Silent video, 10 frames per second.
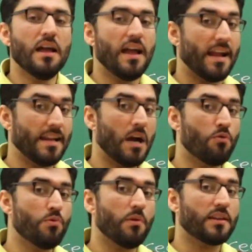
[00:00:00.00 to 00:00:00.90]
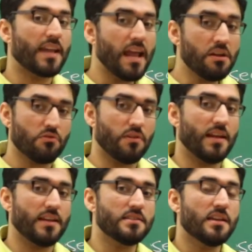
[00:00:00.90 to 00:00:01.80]
And now we will
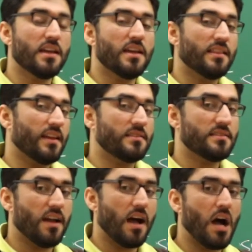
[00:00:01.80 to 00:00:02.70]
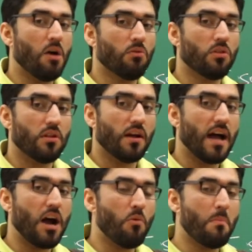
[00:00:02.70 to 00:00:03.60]
calculate that
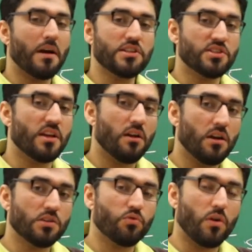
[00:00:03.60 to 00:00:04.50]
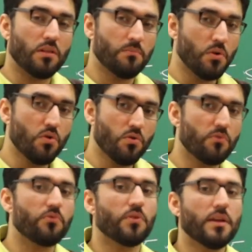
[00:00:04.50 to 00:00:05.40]
how much the Earth will
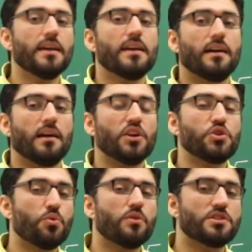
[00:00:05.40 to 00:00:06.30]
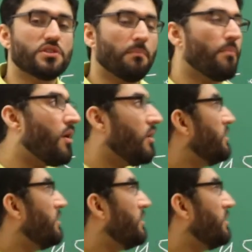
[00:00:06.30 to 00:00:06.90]
move towards the ball